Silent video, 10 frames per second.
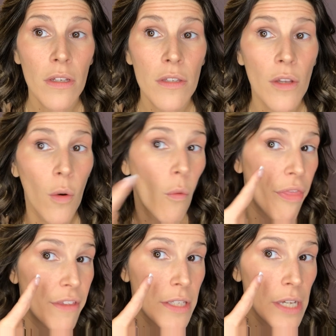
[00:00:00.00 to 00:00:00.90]
So
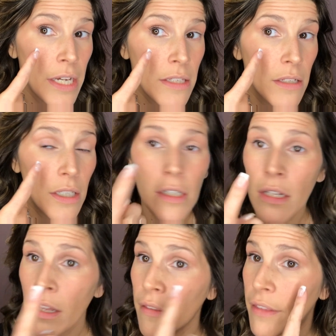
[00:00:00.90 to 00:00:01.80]
this eye's
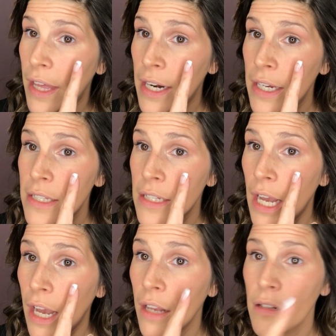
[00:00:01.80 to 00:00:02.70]
done, that eye's not.